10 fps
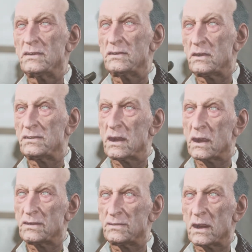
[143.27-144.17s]
I
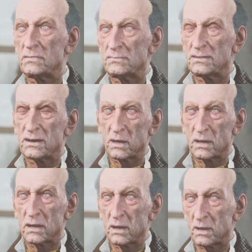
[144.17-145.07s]
realized that being
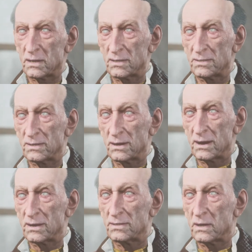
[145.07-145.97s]
a hard
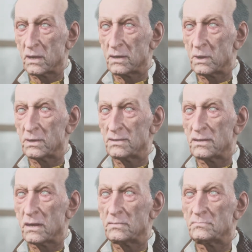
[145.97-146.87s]
case isn't the
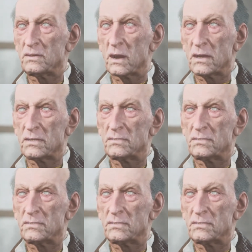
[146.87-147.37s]
only option.